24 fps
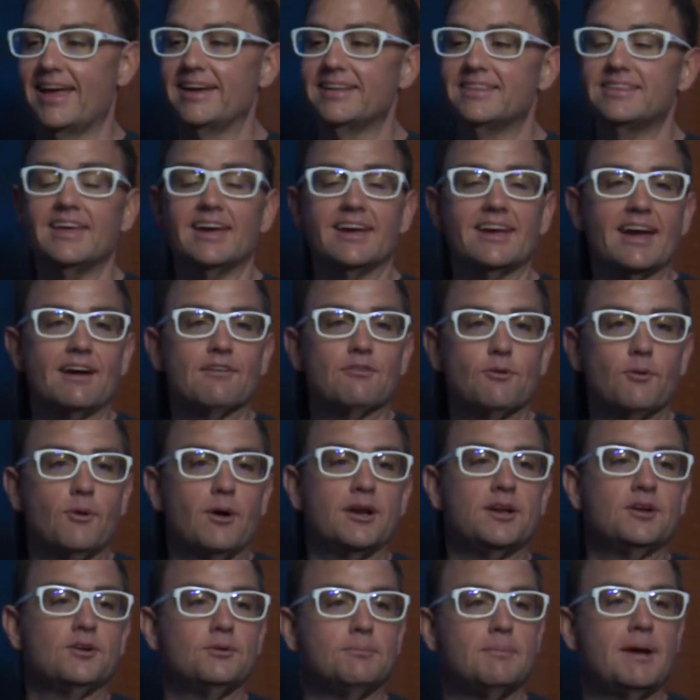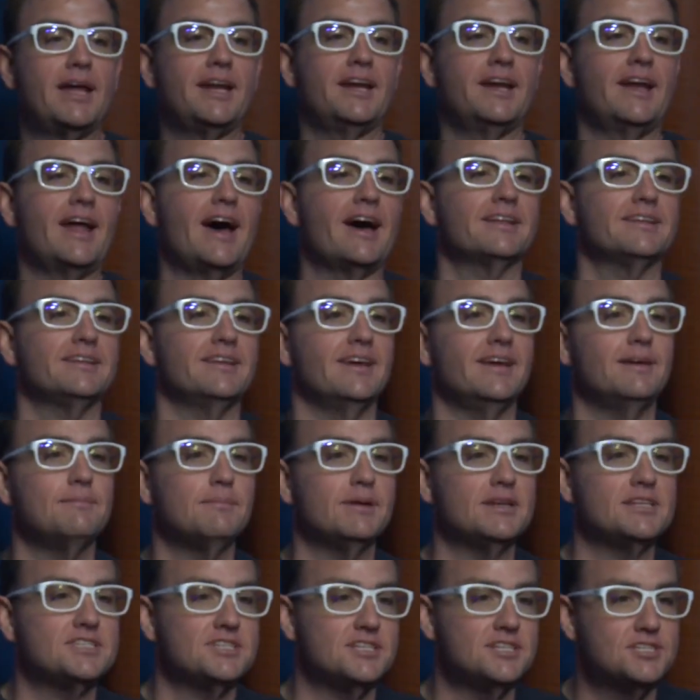I'd like to thank everyone who made it out to
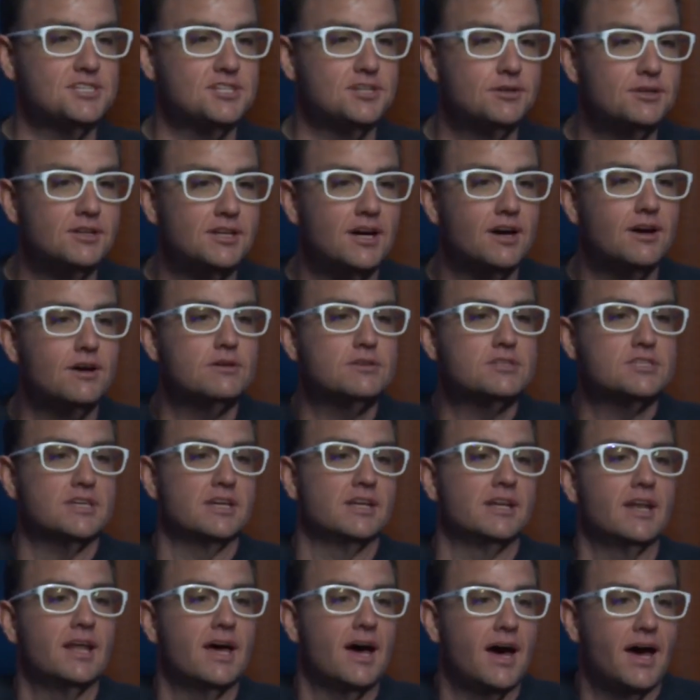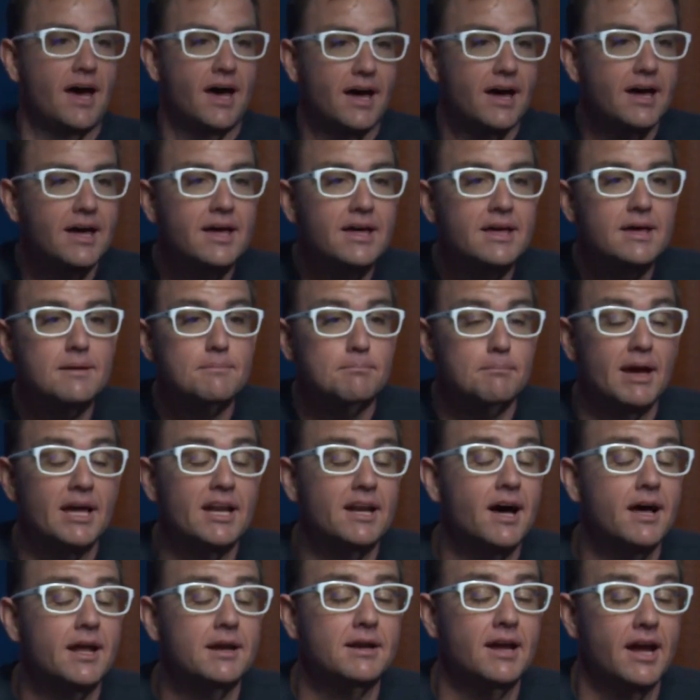NBC Studios and
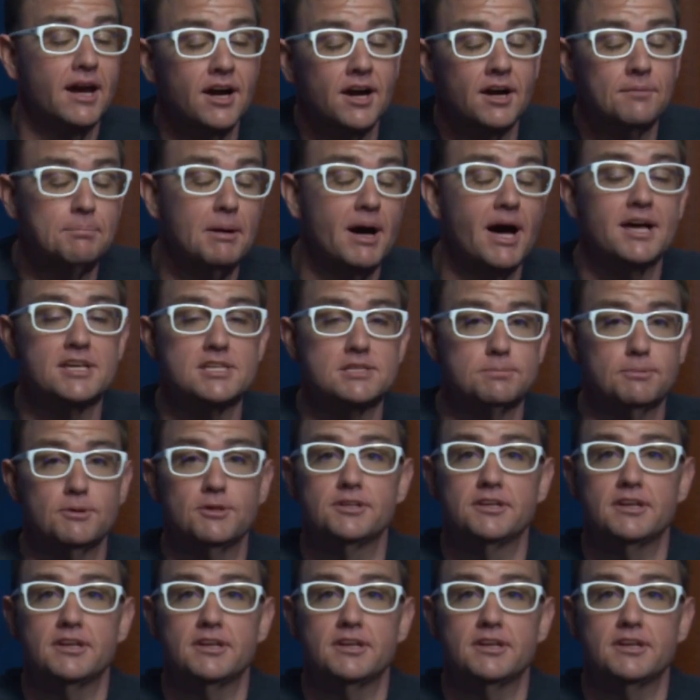made On Air possible